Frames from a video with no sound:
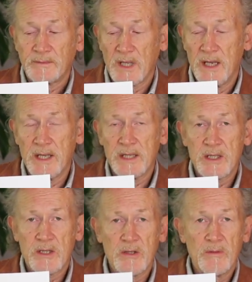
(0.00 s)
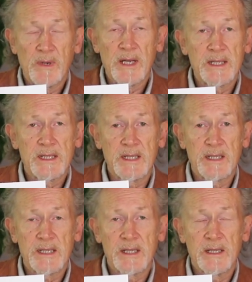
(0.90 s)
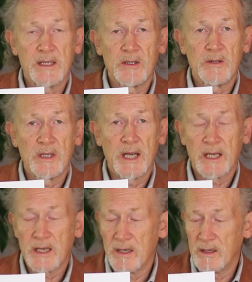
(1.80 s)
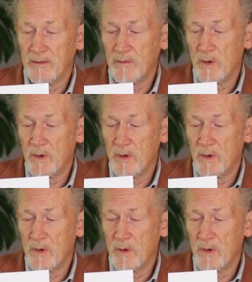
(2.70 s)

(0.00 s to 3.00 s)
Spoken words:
And there's two places that you can get a curve.